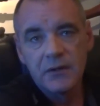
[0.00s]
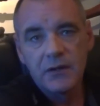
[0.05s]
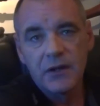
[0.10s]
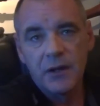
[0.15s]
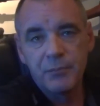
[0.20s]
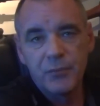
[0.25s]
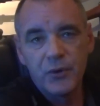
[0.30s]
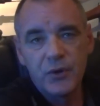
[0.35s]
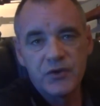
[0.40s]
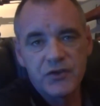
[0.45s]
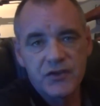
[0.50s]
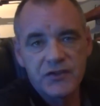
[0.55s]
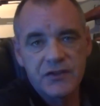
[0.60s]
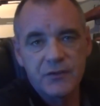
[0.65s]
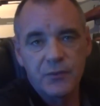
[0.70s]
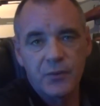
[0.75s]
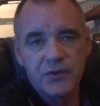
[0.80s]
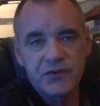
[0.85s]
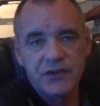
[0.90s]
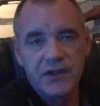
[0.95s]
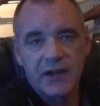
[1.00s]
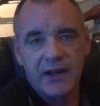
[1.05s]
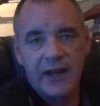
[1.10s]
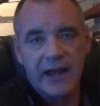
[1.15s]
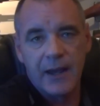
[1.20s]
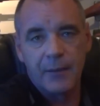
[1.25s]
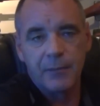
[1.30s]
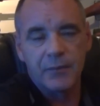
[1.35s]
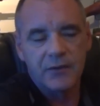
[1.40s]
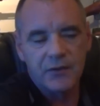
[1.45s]
a purchase that wasn't going to
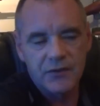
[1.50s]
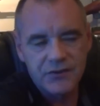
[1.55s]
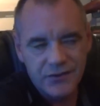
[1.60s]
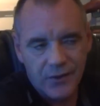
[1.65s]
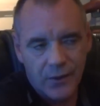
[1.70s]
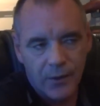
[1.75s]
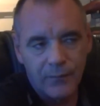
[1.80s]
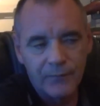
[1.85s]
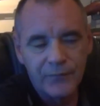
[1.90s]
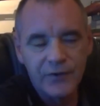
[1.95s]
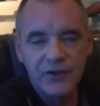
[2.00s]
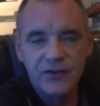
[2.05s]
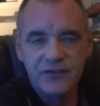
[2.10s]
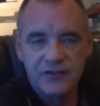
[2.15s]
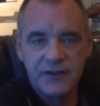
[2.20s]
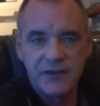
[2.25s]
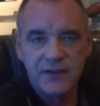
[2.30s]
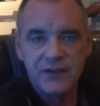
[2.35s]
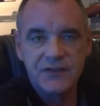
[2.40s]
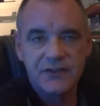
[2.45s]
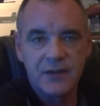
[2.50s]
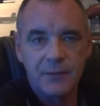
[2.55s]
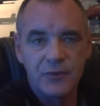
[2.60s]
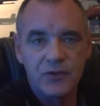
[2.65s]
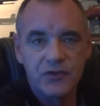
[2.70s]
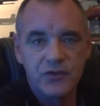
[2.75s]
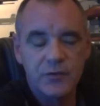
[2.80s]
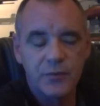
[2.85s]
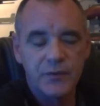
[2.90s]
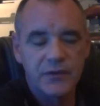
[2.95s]
happen because obviously there's some
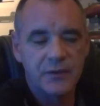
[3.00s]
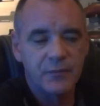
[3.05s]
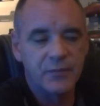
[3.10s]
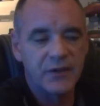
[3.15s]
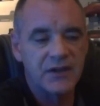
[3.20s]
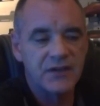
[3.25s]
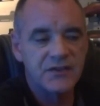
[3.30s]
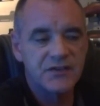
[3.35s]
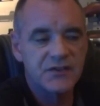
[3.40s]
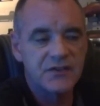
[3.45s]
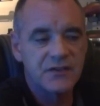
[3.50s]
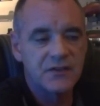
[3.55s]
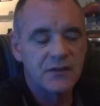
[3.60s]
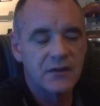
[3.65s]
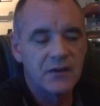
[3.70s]
issue with the piece.